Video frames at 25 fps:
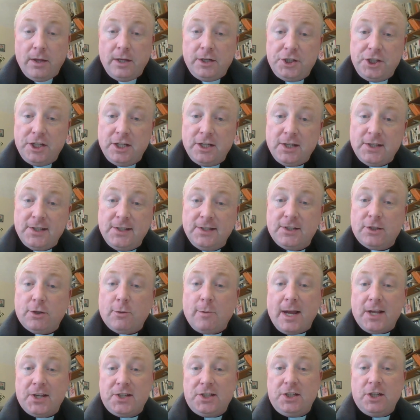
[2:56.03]
she doesn't
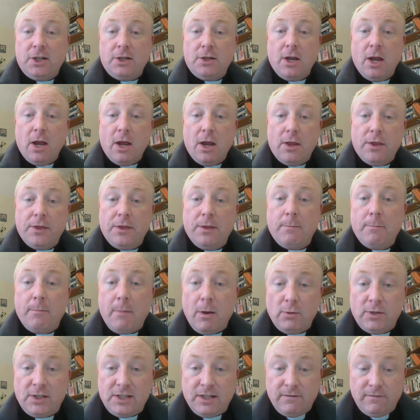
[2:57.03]
question the
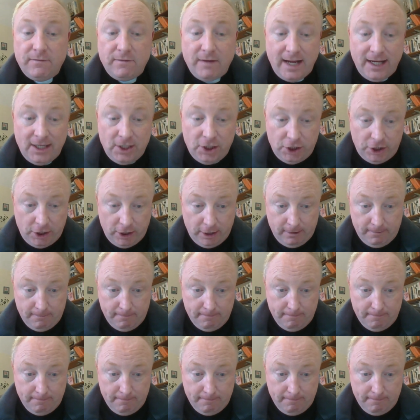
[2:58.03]
motivation.